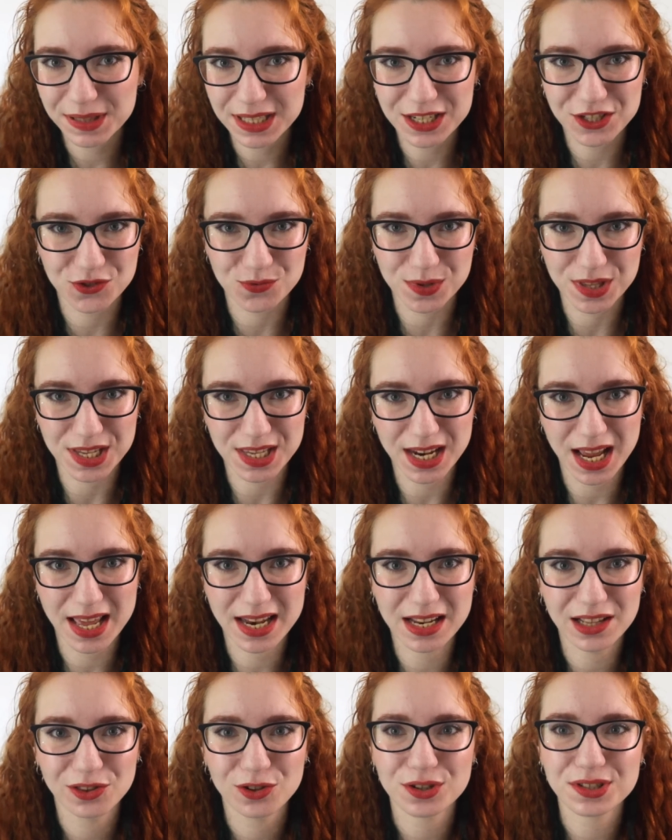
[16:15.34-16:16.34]
pleased with it
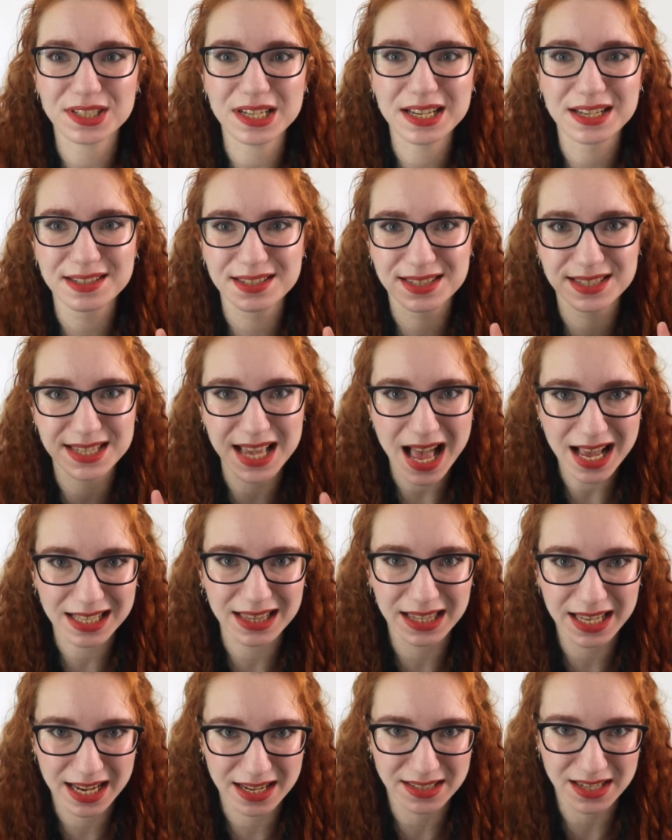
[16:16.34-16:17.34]
and it looks
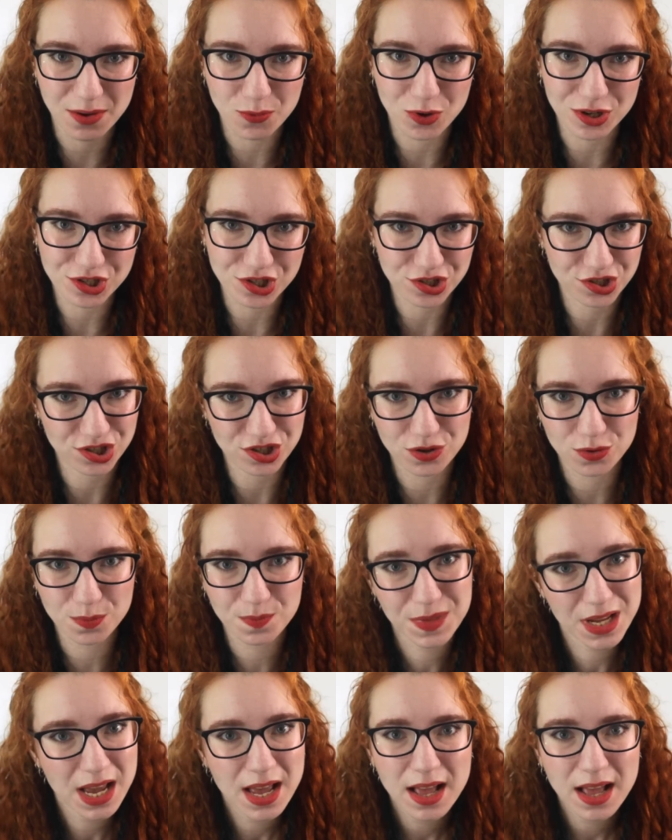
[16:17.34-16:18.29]
exactly as I want it to.